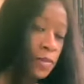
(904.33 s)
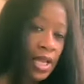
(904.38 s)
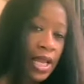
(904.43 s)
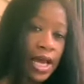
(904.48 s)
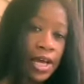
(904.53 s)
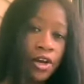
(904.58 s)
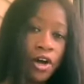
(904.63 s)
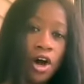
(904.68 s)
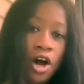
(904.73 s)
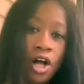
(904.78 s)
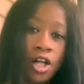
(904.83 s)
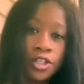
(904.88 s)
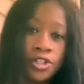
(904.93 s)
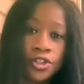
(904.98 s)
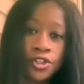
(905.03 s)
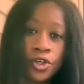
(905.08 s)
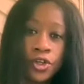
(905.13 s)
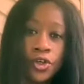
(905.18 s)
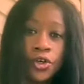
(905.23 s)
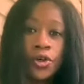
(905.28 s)
And
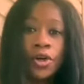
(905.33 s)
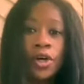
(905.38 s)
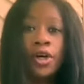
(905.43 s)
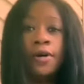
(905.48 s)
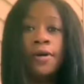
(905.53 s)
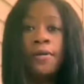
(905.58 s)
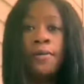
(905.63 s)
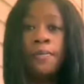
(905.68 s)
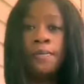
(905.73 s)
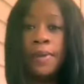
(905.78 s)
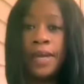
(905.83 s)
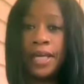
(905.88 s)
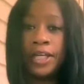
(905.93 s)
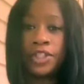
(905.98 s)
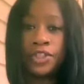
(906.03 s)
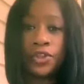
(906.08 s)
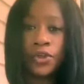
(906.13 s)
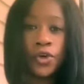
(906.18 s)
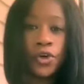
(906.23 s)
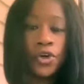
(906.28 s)
also make
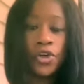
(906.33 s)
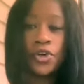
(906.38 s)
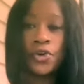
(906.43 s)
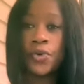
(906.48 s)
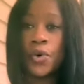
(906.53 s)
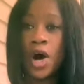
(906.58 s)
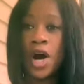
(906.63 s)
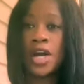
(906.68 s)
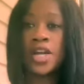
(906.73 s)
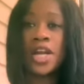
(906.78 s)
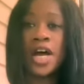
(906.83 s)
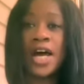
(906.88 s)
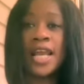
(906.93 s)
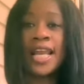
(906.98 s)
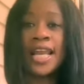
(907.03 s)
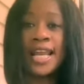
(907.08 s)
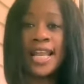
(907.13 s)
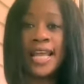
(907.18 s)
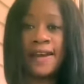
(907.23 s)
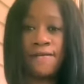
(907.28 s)
sure you are not
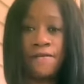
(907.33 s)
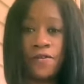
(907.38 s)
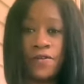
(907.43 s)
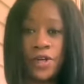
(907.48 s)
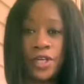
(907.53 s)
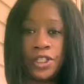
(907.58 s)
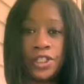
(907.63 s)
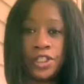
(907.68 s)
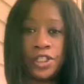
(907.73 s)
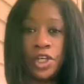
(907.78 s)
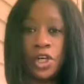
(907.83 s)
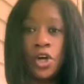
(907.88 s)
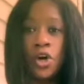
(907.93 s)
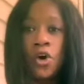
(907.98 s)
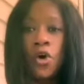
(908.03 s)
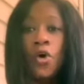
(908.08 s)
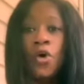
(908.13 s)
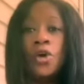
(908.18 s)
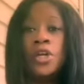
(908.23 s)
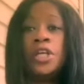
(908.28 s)
leveraged.
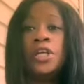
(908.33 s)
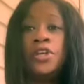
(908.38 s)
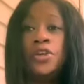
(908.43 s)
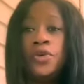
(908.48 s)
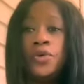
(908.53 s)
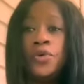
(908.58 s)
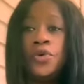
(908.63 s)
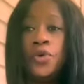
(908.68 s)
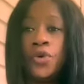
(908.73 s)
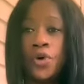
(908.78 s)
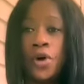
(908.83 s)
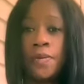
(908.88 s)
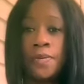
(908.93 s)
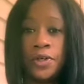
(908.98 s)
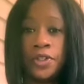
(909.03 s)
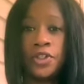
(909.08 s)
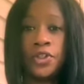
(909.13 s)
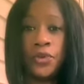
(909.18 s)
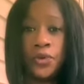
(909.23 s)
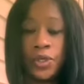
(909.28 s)
Only you know how
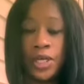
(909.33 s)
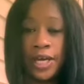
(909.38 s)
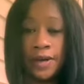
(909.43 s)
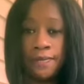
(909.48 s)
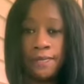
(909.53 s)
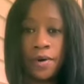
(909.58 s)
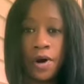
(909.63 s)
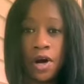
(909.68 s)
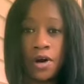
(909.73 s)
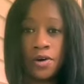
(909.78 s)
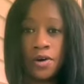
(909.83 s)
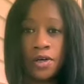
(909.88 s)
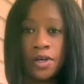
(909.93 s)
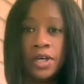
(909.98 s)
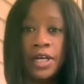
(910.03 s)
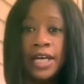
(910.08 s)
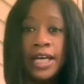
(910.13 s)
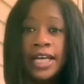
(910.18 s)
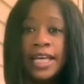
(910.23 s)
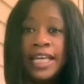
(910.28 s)
much you can borrow.
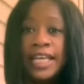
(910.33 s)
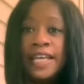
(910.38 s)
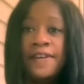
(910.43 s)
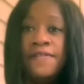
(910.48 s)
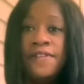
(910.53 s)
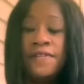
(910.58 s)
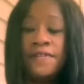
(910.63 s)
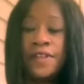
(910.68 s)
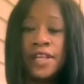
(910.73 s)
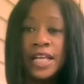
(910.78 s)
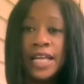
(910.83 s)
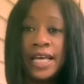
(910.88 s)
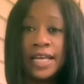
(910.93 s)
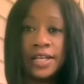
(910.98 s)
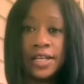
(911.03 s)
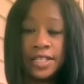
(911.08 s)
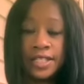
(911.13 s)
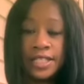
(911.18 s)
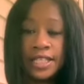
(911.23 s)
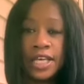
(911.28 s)
Even if the
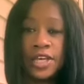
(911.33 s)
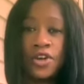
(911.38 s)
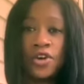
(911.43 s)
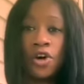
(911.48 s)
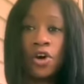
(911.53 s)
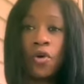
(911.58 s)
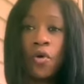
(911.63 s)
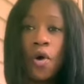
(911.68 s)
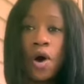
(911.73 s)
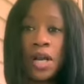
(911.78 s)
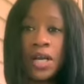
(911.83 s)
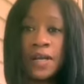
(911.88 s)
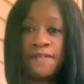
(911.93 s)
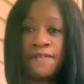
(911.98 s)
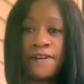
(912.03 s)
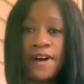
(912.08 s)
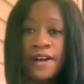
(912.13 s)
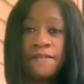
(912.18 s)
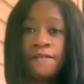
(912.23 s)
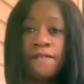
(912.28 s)
lender say you're
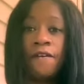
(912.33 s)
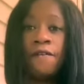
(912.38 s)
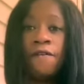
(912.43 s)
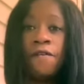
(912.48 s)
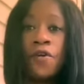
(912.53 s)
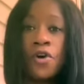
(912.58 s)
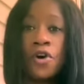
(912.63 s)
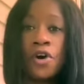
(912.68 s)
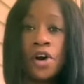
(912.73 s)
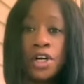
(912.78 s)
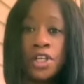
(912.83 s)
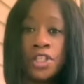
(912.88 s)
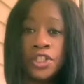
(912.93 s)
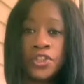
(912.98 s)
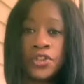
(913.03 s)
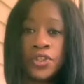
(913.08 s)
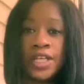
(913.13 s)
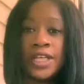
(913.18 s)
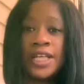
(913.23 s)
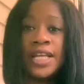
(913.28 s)
qualified for
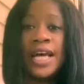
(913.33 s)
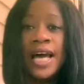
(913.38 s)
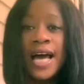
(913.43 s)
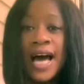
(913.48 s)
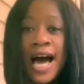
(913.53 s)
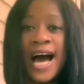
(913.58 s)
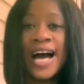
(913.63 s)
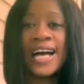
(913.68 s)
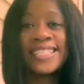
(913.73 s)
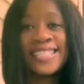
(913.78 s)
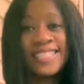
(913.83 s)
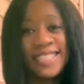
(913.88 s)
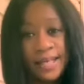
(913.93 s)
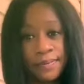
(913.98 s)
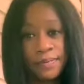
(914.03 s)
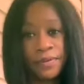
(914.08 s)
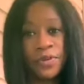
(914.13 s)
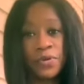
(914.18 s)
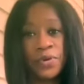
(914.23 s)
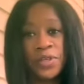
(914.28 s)
400,
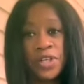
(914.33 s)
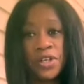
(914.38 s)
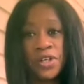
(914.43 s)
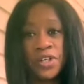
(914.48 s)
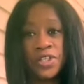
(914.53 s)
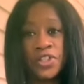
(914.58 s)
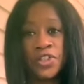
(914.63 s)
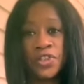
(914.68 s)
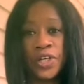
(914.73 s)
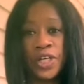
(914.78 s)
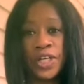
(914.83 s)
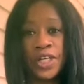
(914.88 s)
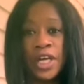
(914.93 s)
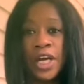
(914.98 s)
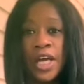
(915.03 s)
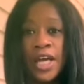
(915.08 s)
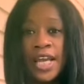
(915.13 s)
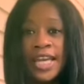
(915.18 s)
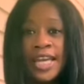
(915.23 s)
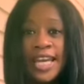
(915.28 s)
accept 300.
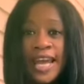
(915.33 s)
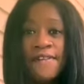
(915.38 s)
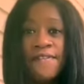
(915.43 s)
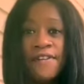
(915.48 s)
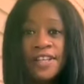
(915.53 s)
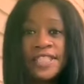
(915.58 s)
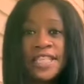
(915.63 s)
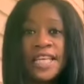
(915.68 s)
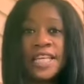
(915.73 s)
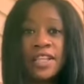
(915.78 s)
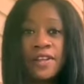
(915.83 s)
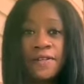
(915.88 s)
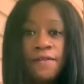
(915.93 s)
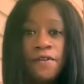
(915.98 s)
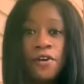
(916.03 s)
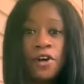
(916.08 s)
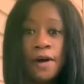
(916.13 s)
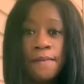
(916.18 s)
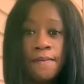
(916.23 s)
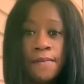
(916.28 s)
Never take the
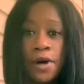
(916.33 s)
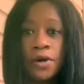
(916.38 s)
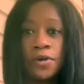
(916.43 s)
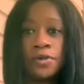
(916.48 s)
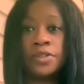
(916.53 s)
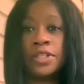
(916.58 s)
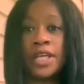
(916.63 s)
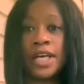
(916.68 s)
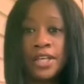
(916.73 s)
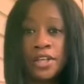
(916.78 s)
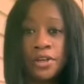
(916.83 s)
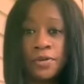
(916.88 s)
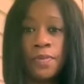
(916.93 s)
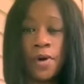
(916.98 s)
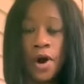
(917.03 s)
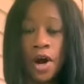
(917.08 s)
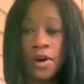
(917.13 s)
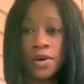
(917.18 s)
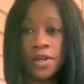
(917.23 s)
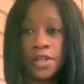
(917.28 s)
full amount that you
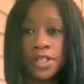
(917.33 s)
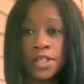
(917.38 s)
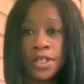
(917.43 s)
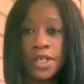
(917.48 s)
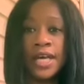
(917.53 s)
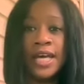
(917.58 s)
borrowed.